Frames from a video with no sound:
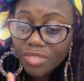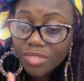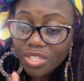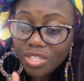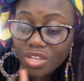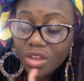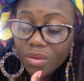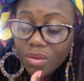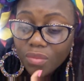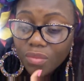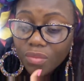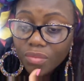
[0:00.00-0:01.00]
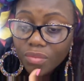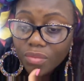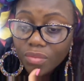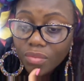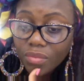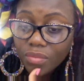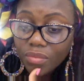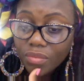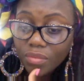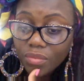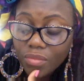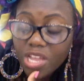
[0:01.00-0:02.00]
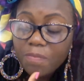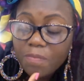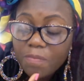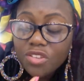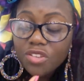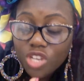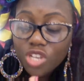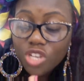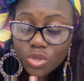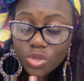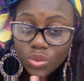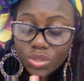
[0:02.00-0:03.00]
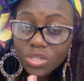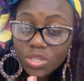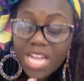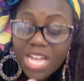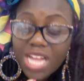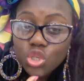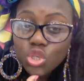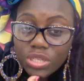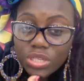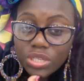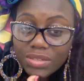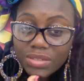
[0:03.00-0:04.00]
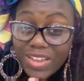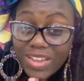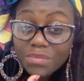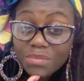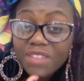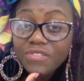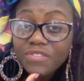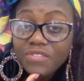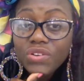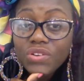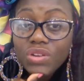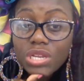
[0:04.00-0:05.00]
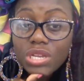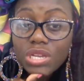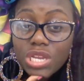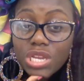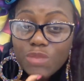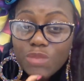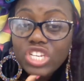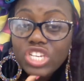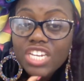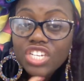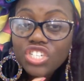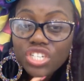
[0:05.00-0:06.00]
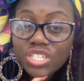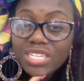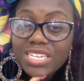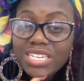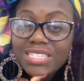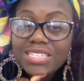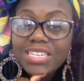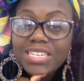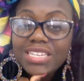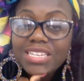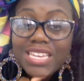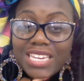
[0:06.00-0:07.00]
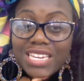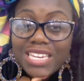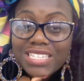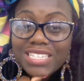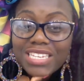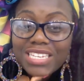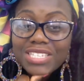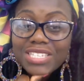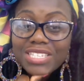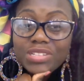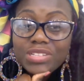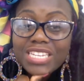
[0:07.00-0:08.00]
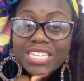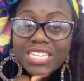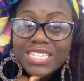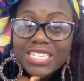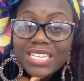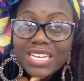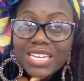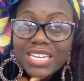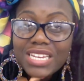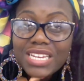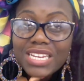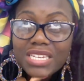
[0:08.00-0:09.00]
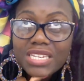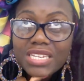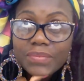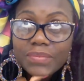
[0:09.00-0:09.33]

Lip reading: so my opinion on unschooling as a method for home education is it is completely and utterly